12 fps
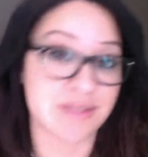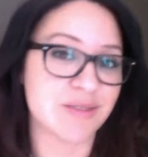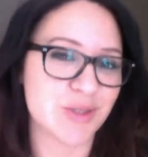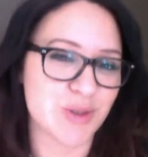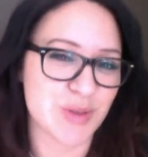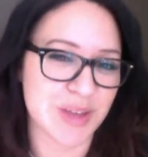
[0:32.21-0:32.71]

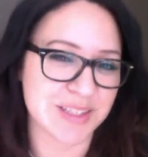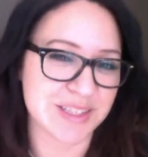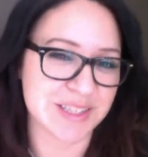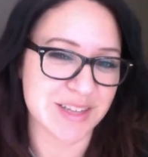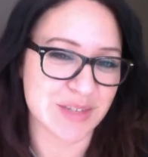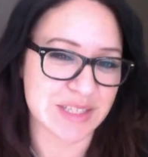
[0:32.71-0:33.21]
two thousand
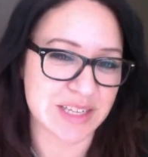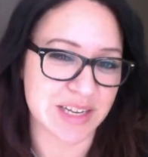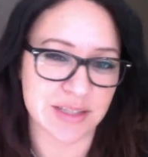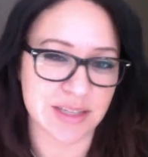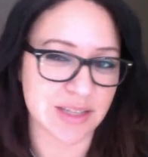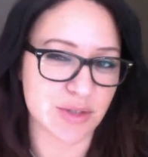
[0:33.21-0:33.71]
seventeen,
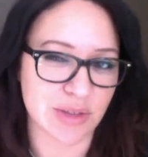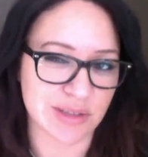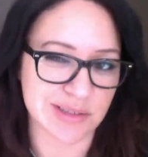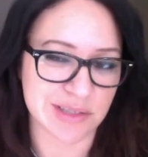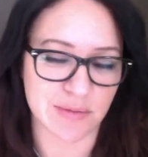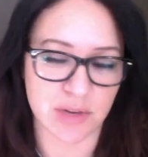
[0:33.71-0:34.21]
it's not two thousand
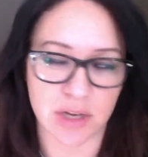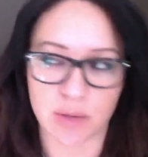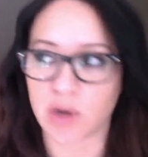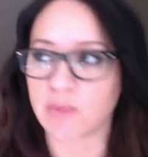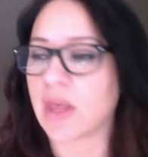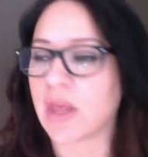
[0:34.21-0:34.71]
seven anymore,
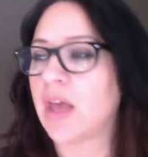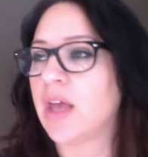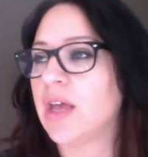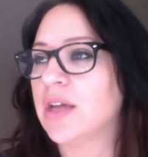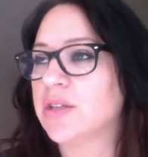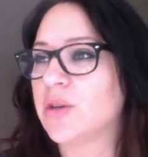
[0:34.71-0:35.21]

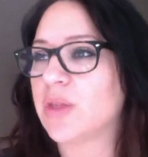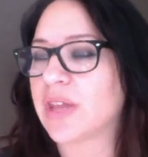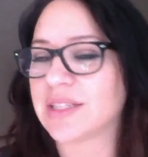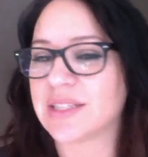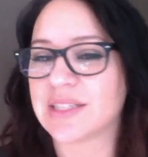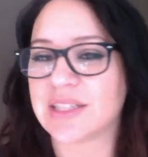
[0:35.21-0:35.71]
two
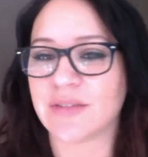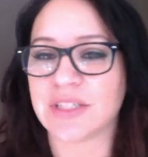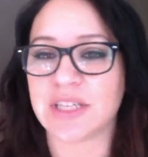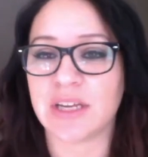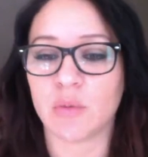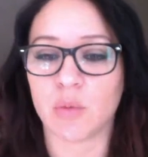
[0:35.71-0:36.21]
thousand
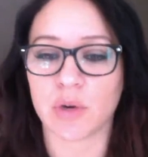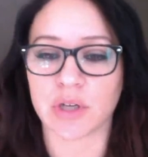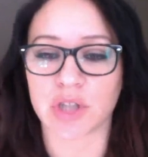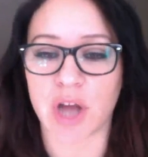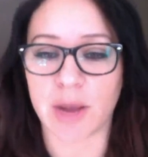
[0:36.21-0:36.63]
seventeen workshop,